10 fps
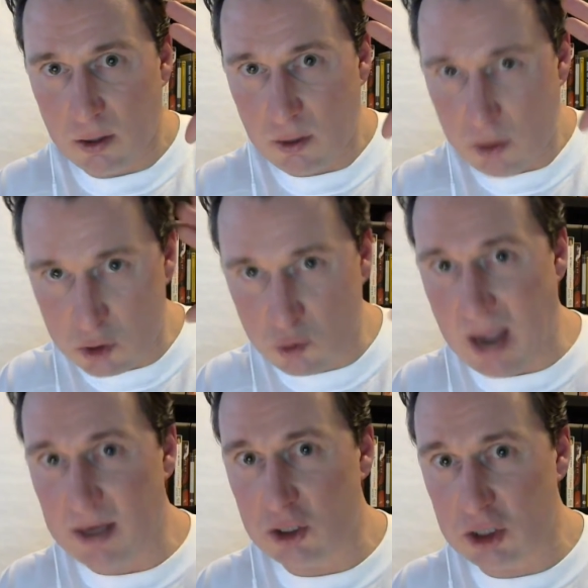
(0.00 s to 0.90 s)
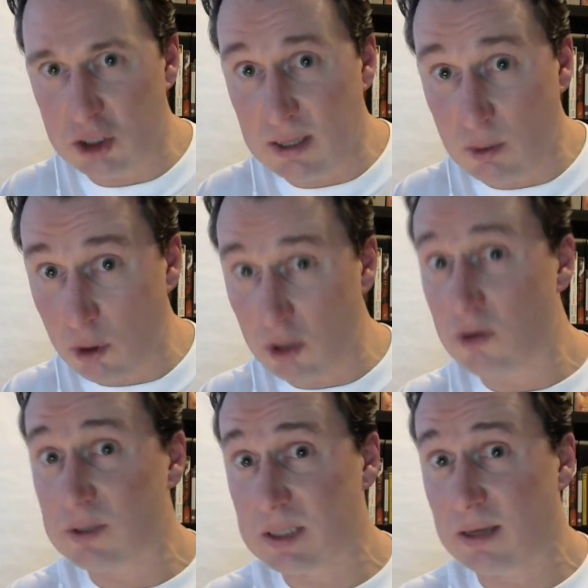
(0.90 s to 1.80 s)
the strategy that we're
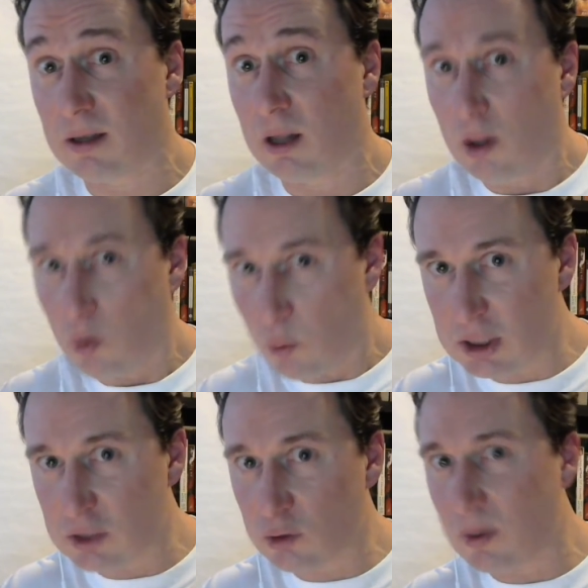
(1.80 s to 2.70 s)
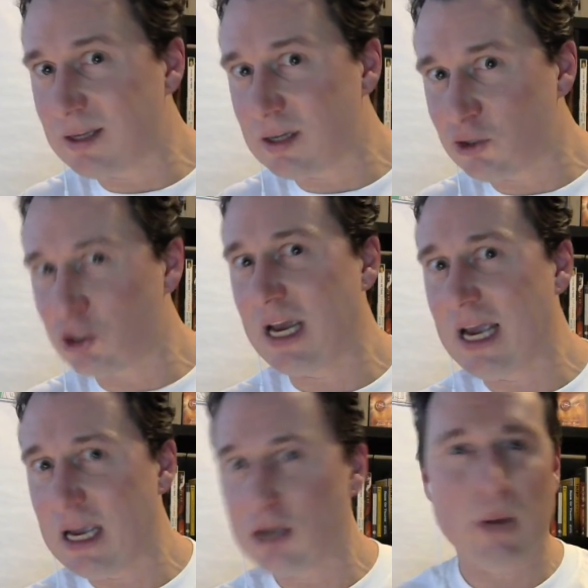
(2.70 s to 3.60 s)
using, which is going to
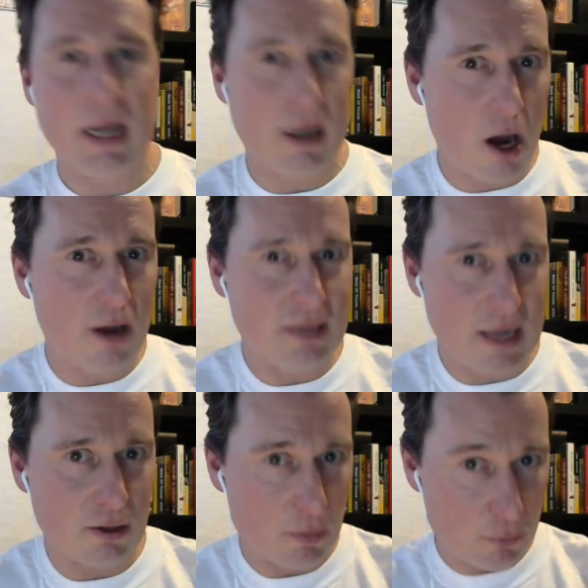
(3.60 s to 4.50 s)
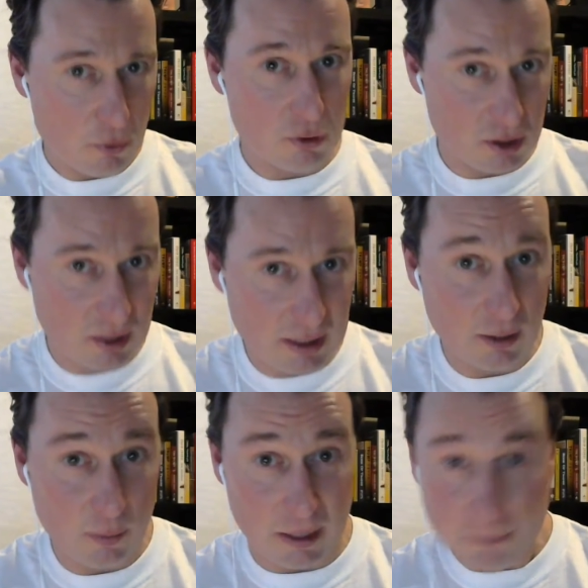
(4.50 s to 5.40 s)
change my content approach a little
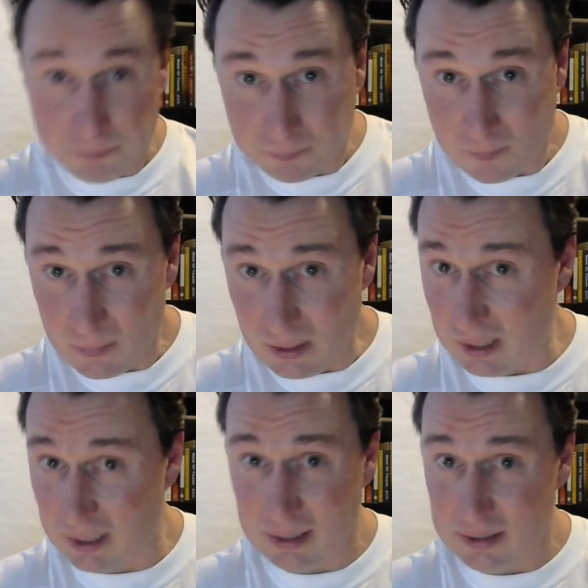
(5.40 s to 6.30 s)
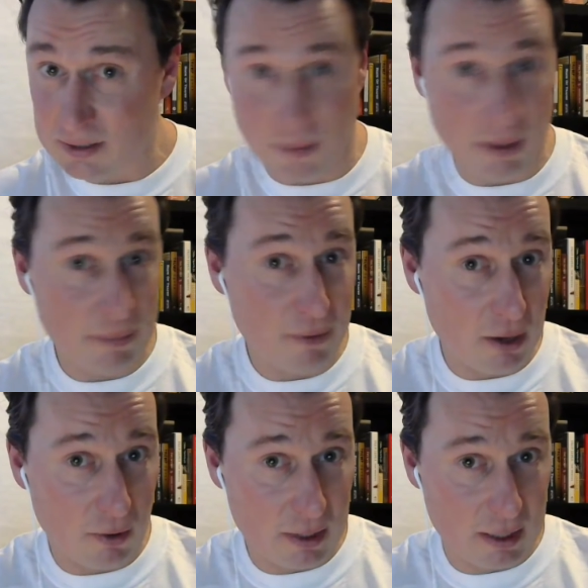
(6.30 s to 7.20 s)
bit. It's not my
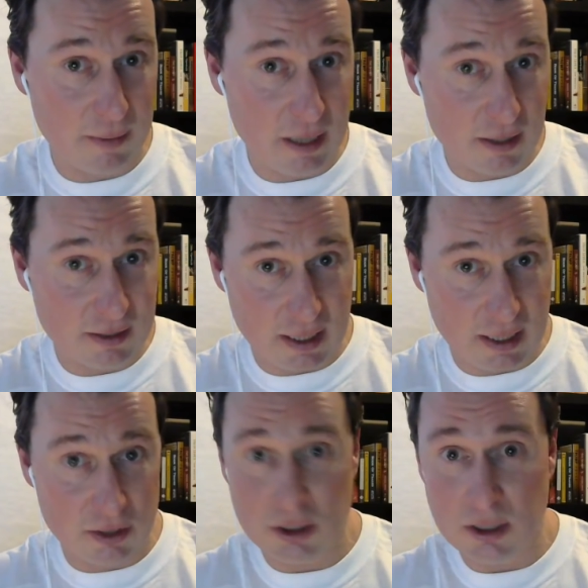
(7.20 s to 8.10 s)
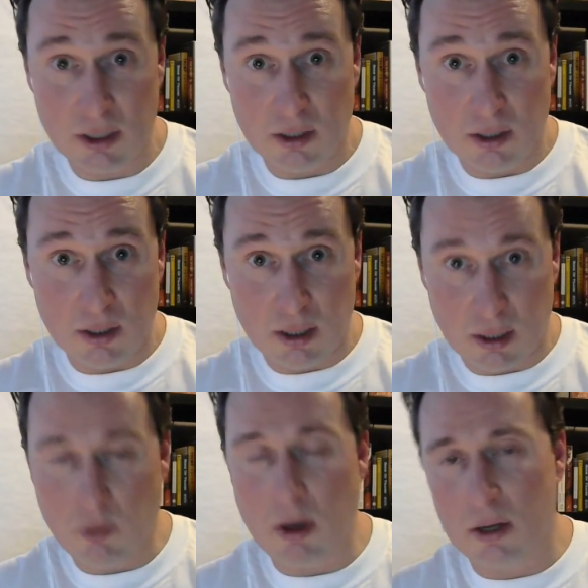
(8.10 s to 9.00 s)
priority to be on stage.
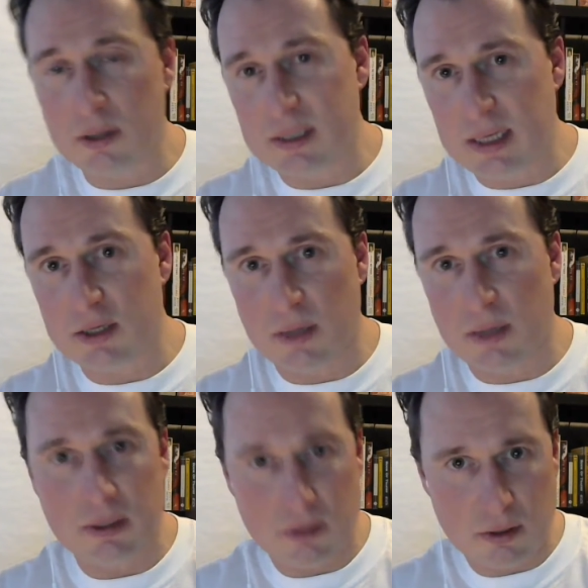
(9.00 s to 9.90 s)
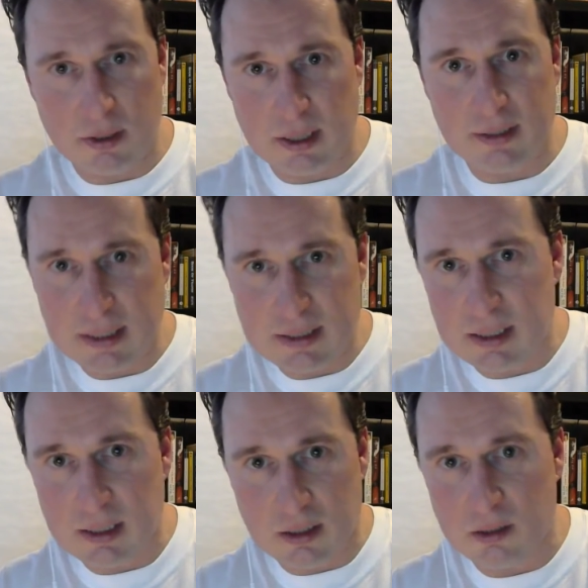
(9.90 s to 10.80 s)
well, on stage, I mean, to like these
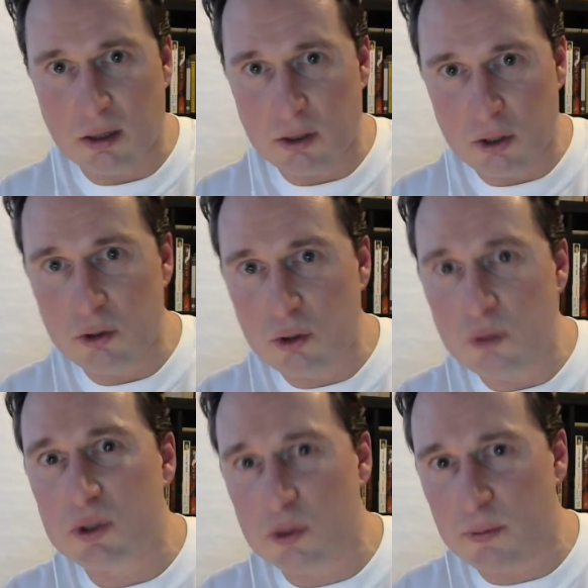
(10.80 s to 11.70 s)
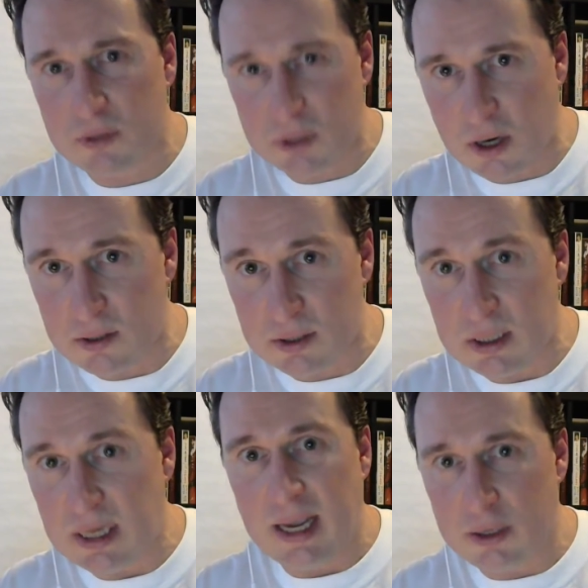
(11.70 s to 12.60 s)
little YouTube superstars
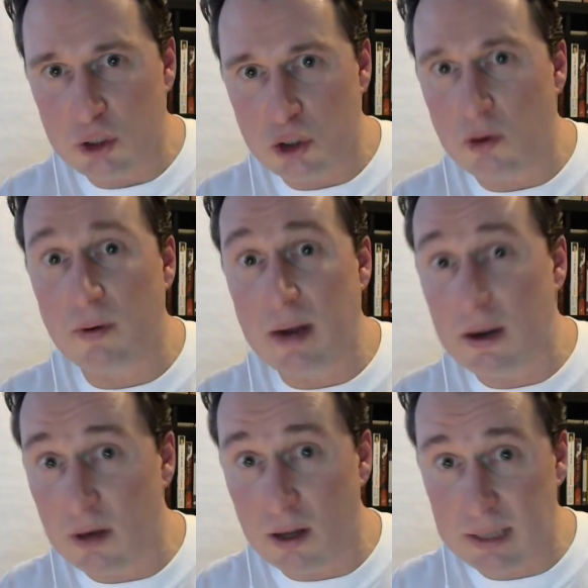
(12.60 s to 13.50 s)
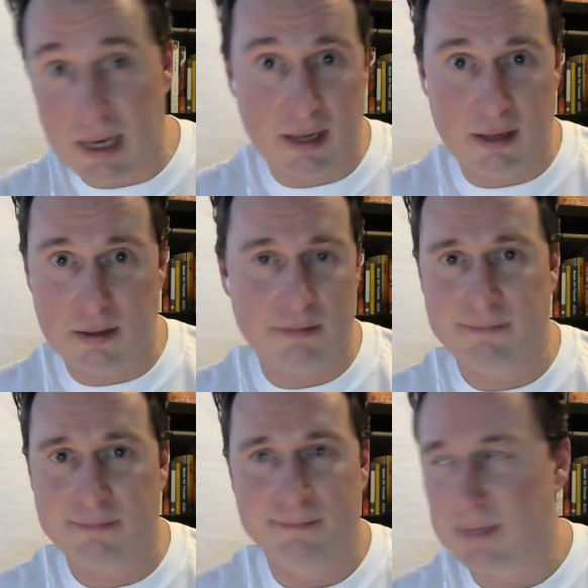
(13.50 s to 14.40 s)
and joke around all day and,
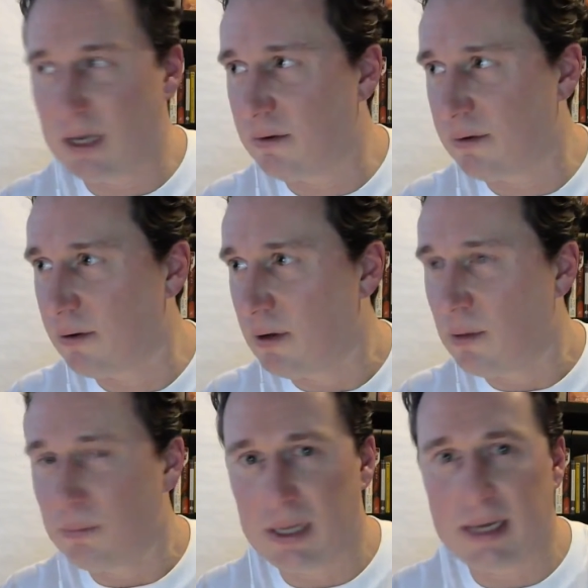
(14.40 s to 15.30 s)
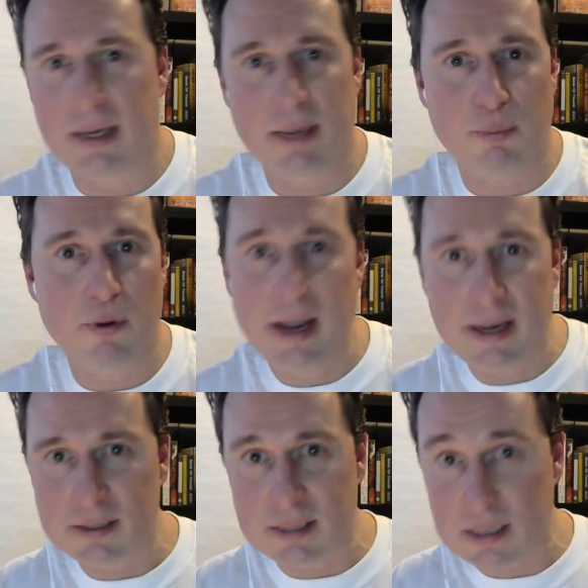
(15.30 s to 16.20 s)
I don't know, play
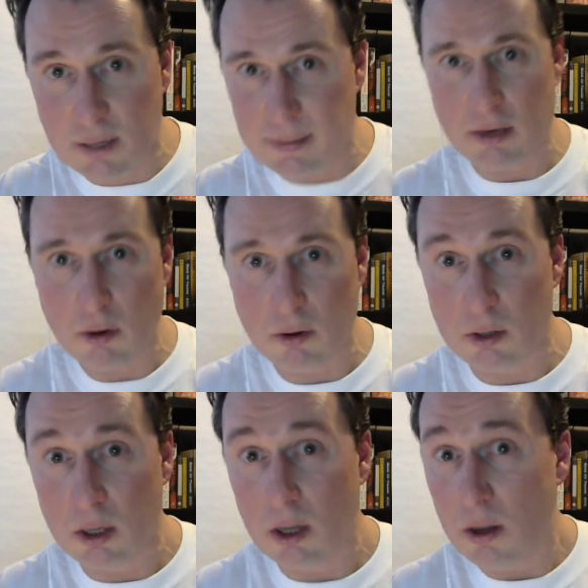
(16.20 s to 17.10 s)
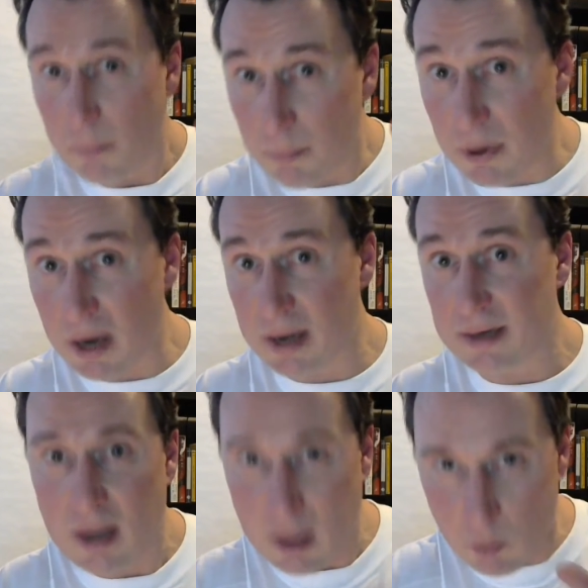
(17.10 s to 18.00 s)
pranks. That's not my goal. But
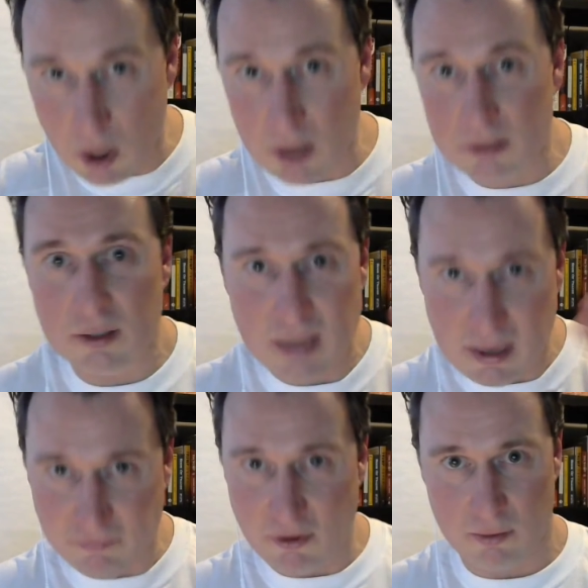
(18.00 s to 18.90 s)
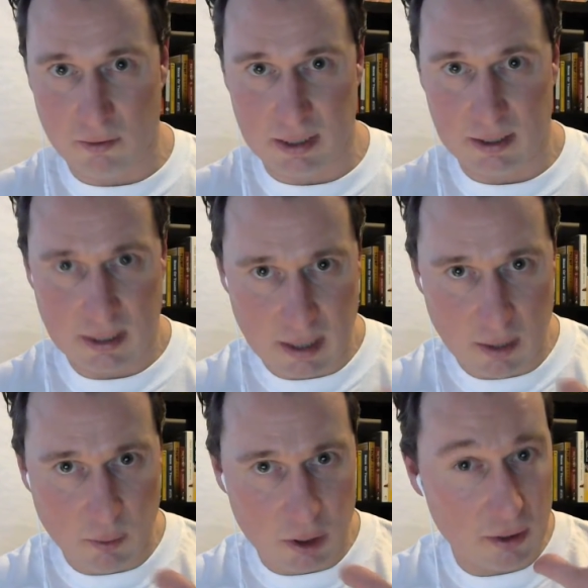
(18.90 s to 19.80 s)
I want that following. And I
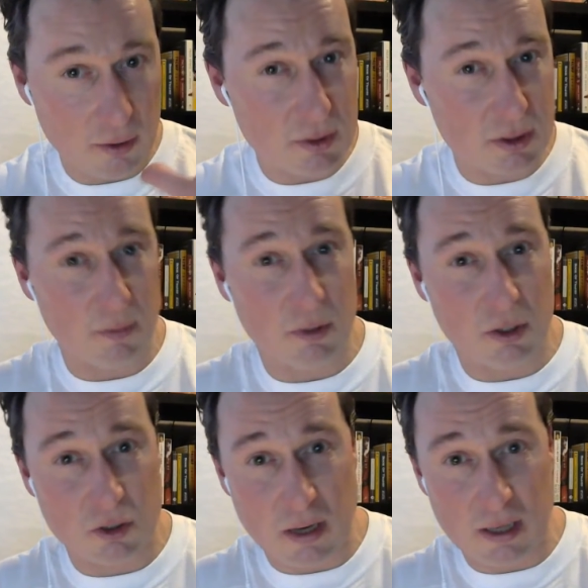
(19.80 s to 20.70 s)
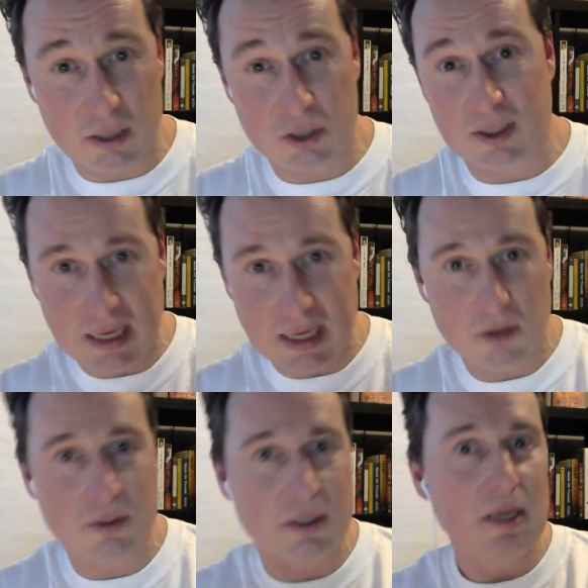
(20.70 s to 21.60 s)
want to use some of the strategies they
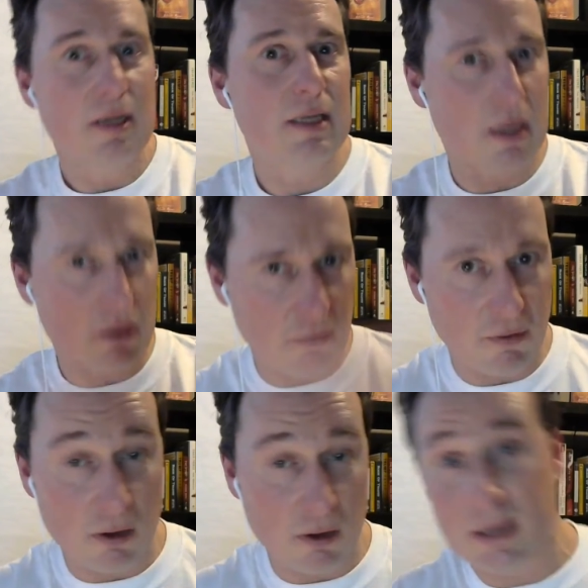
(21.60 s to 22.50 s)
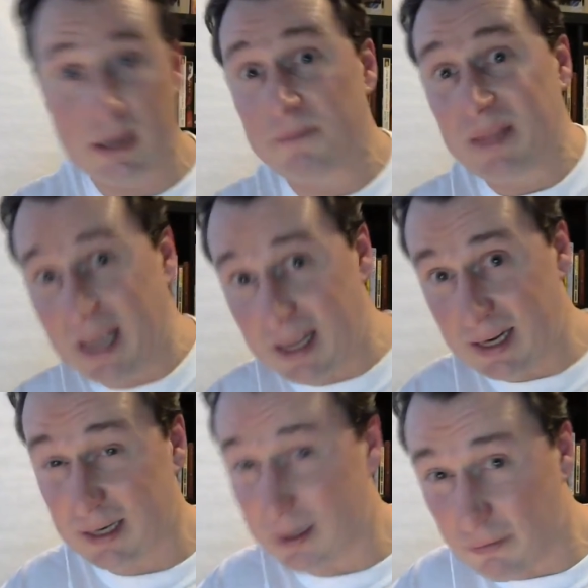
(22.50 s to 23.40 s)
use to get the following. And
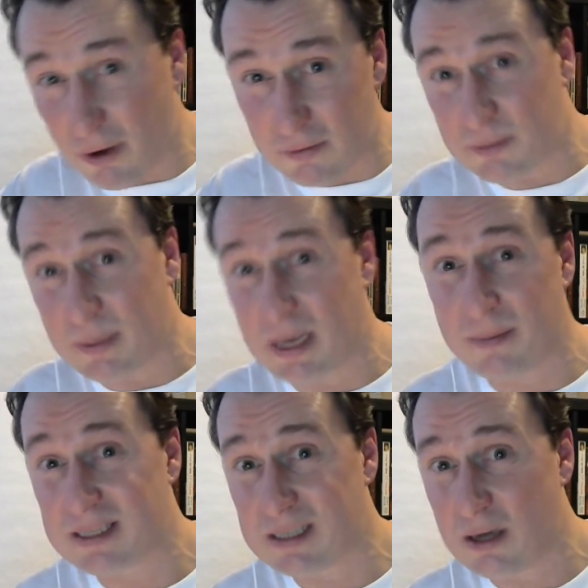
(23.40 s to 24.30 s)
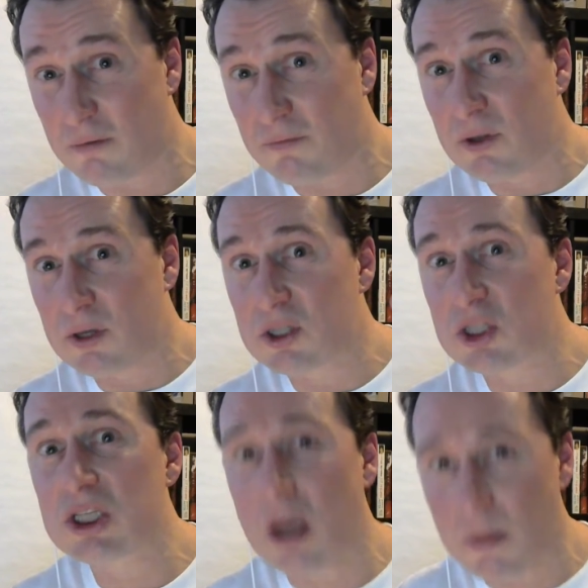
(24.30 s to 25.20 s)
it involves being myself
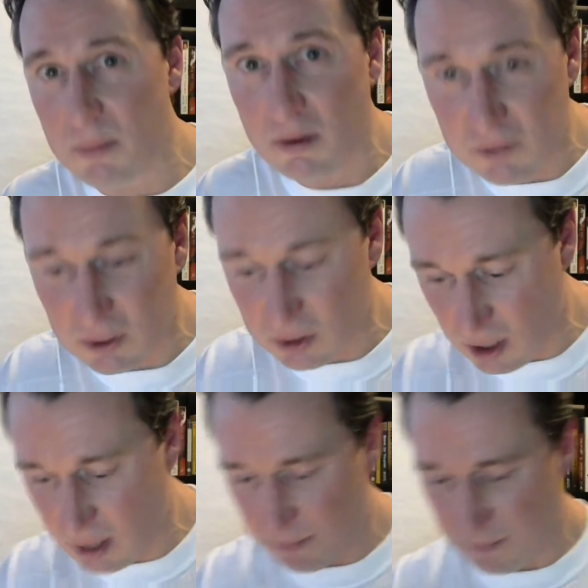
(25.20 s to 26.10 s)
some of the time.